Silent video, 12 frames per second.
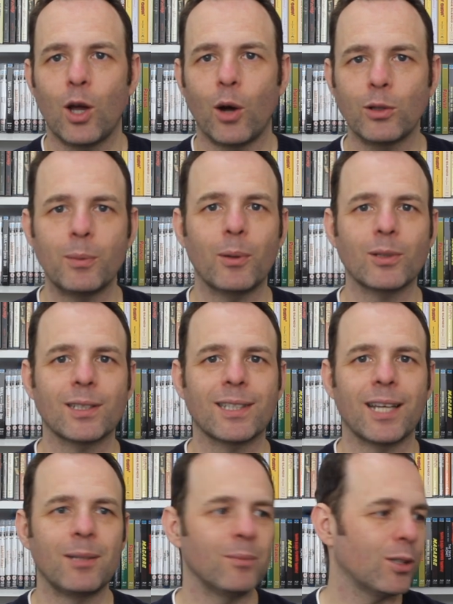How to Build a
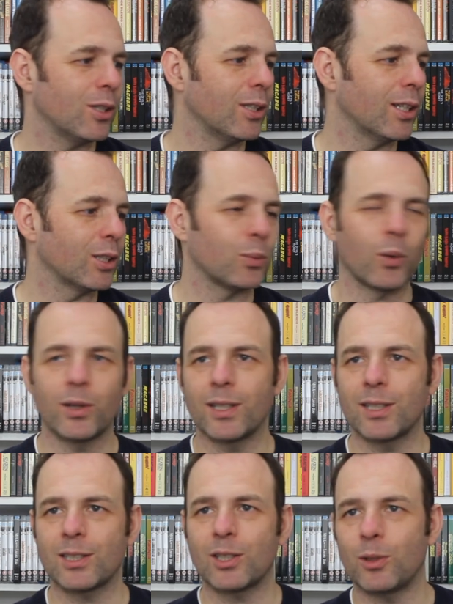Time Machine is one
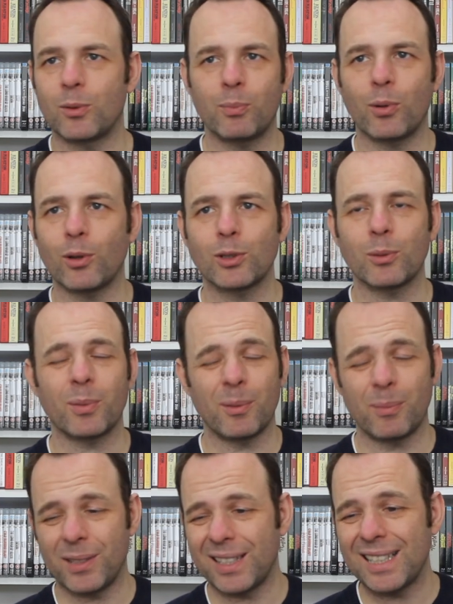that could
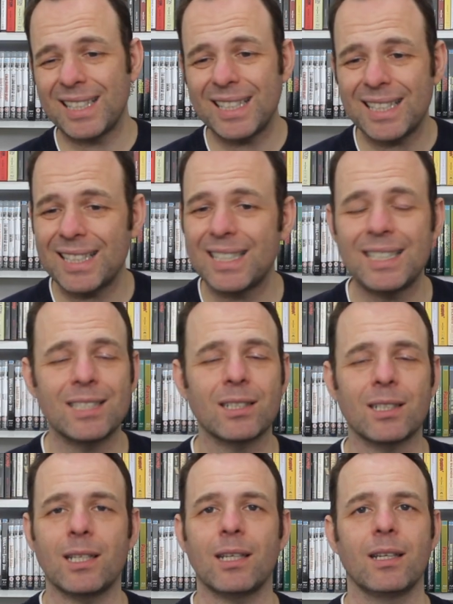possibly be
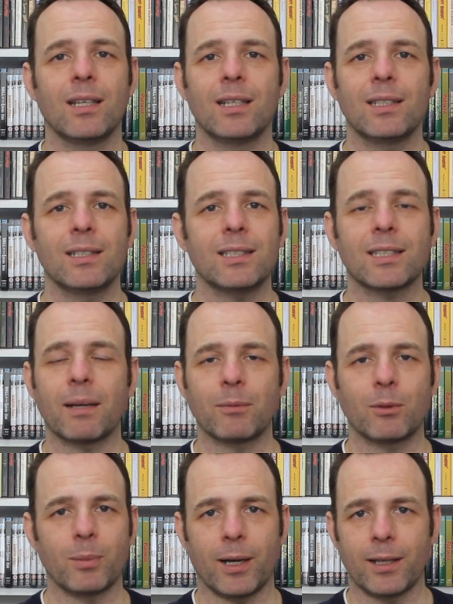easily
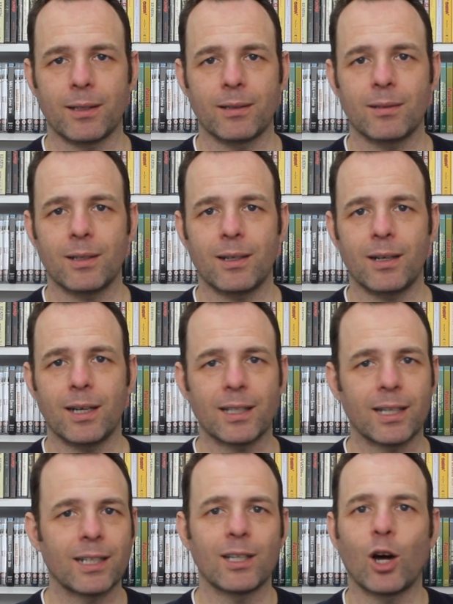skipped by,
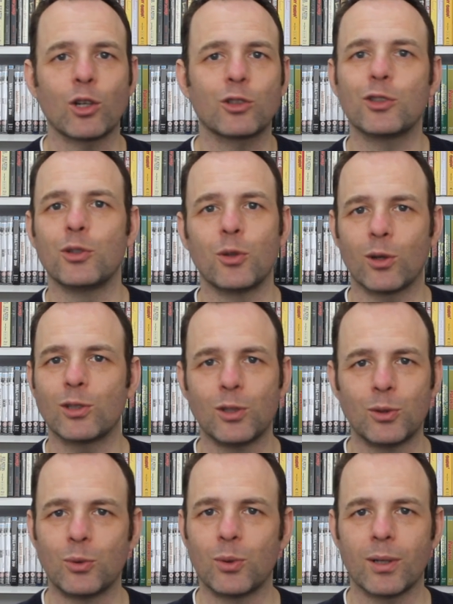and I urge you not
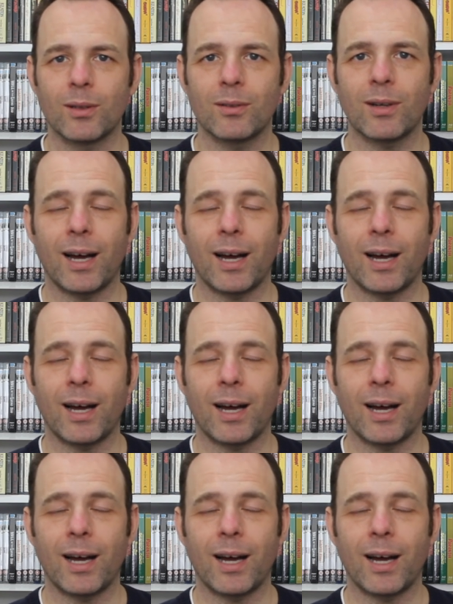to do it.